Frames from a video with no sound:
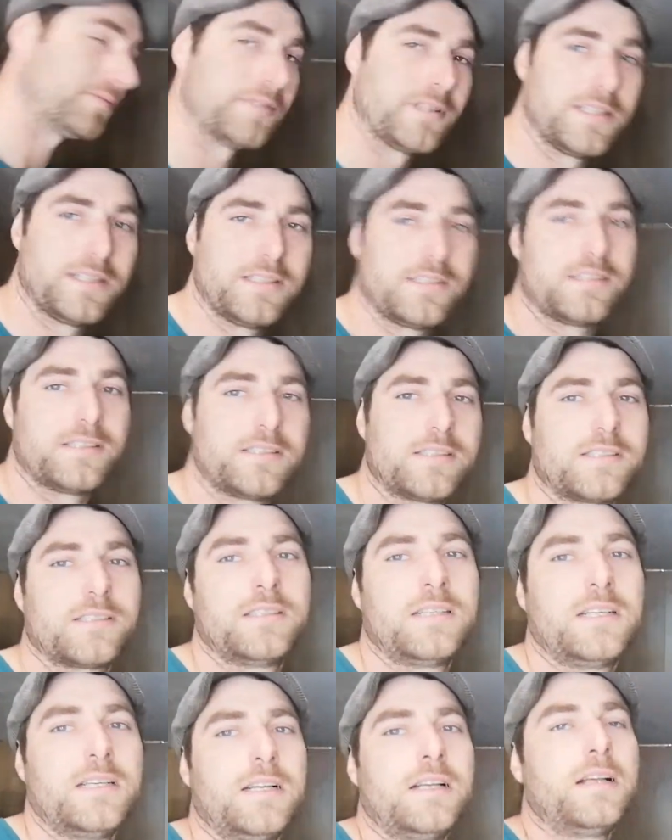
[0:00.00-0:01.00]
with these.
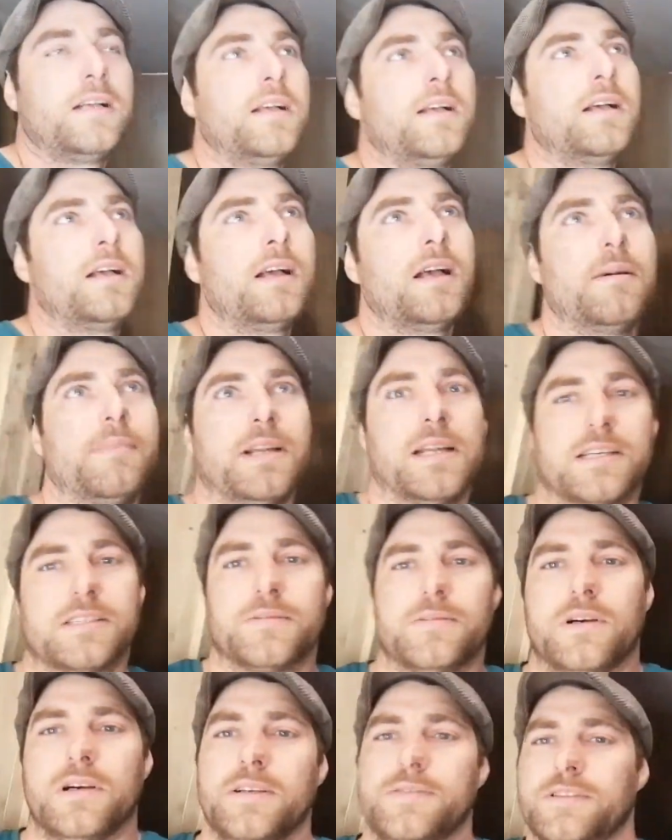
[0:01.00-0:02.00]
That's
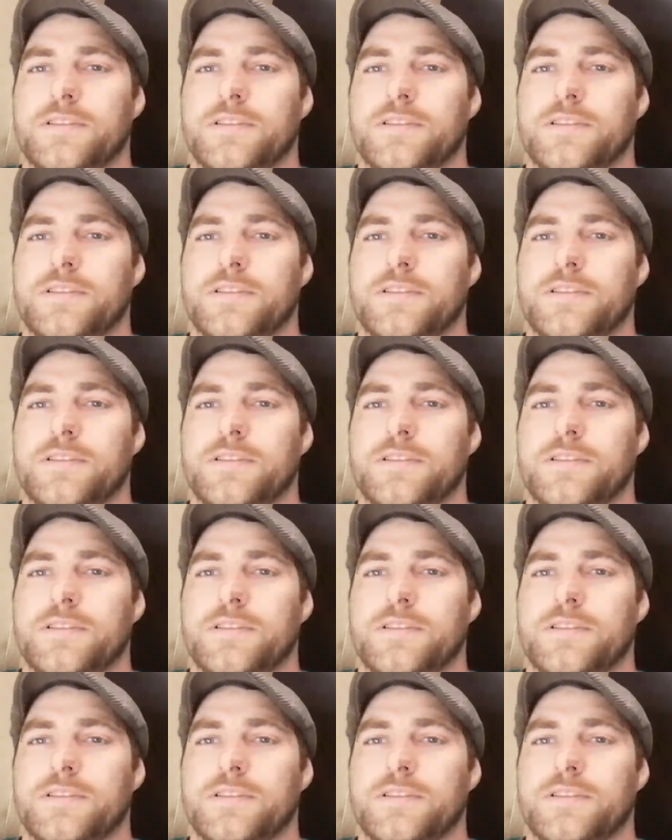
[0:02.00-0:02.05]
why I've